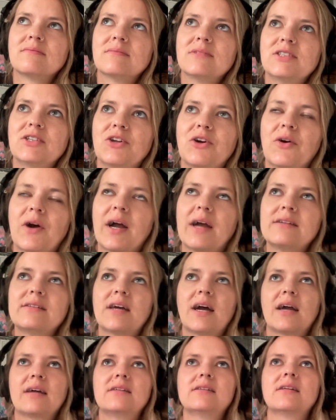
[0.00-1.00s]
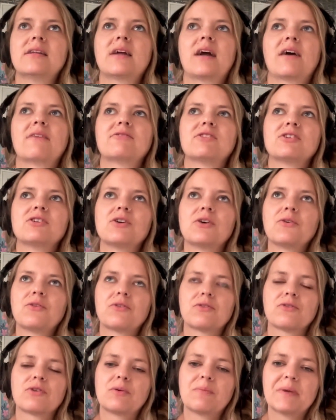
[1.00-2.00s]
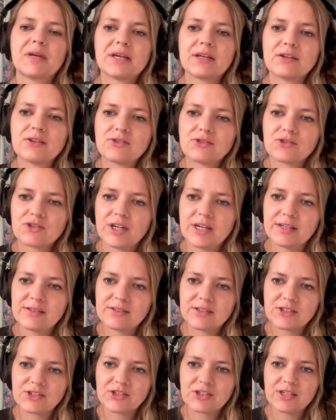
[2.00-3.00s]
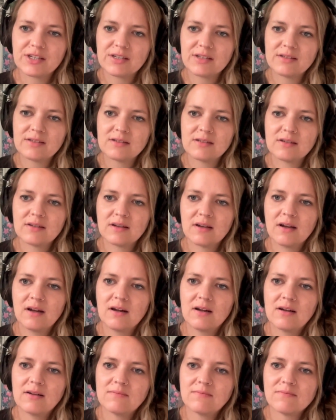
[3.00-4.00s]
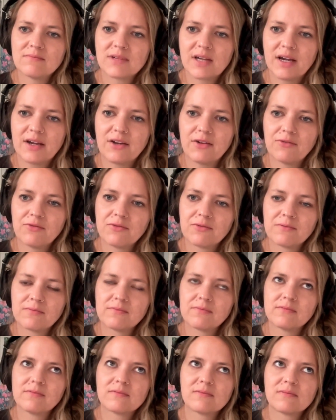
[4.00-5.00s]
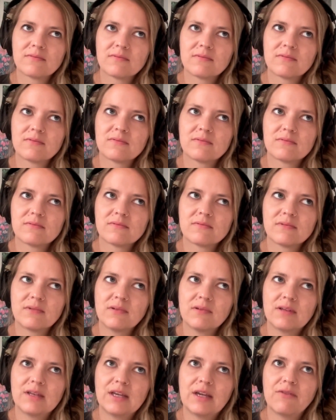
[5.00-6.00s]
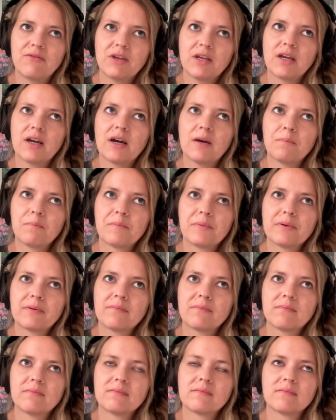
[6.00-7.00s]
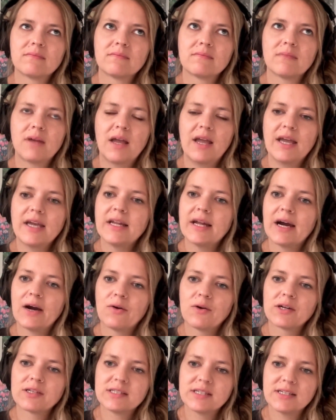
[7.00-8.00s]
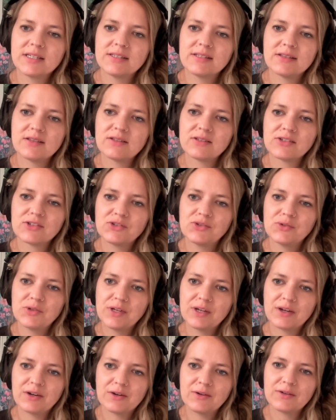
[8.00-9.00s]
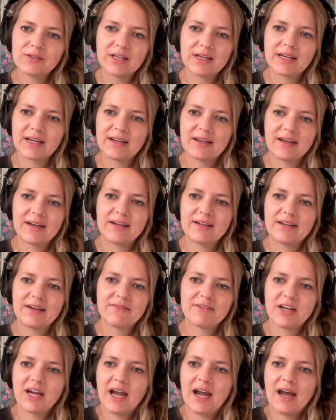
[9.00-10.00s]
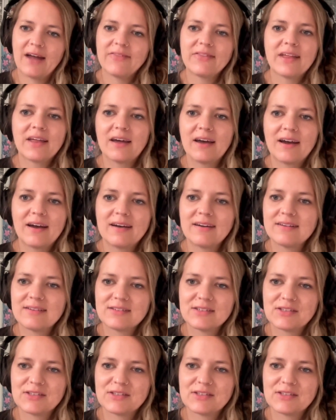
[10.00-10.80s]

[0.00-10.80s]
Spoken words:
you know, I didn't have to go through a big transition, kind of giving up 8-hour days in the studio. Like, I never had that.